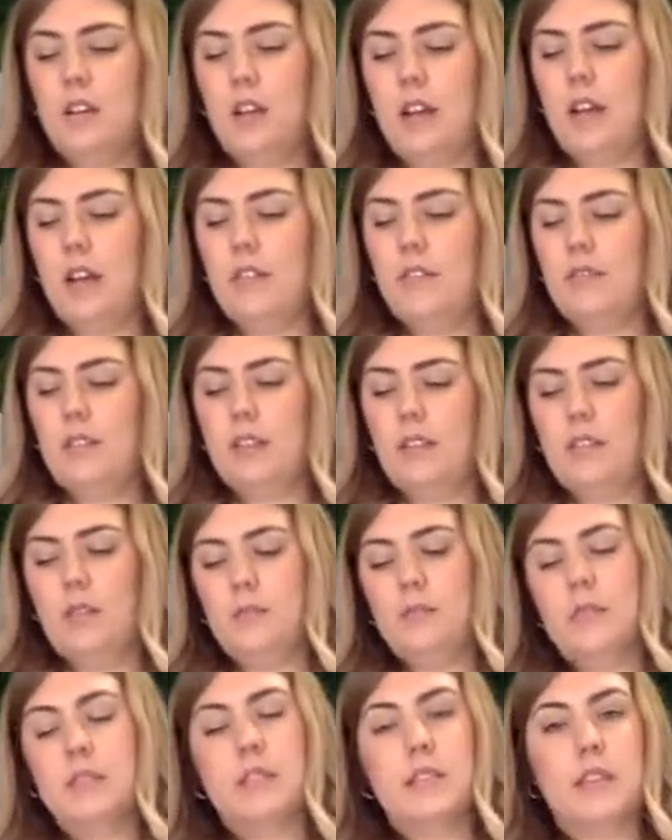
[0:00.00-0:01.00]
kind of let
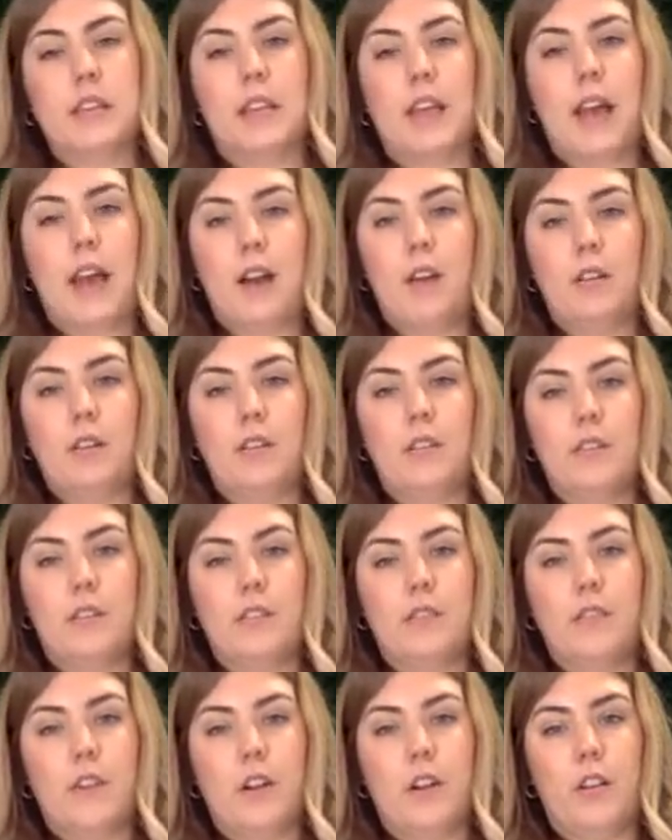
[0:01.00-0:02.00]
them stick out a
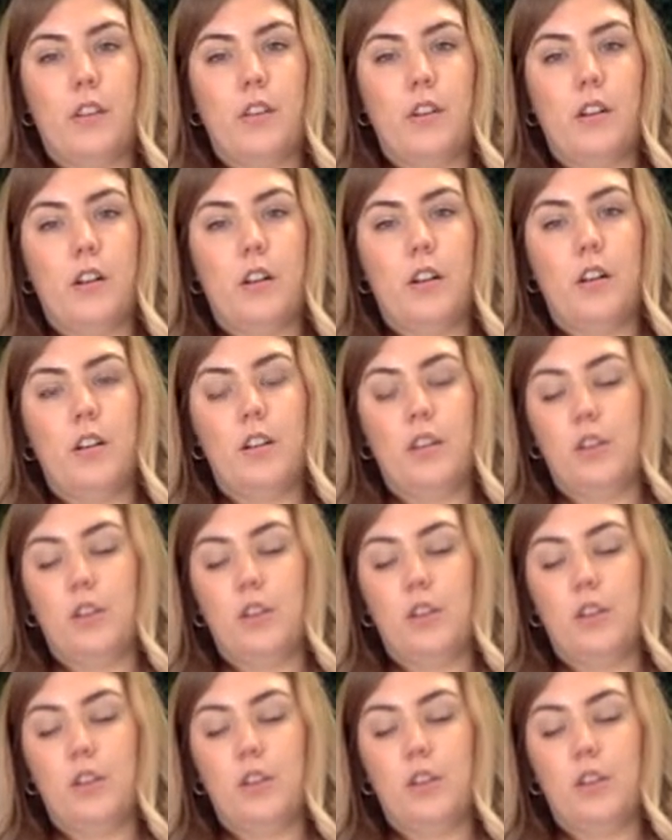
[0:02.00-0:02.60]
little farther.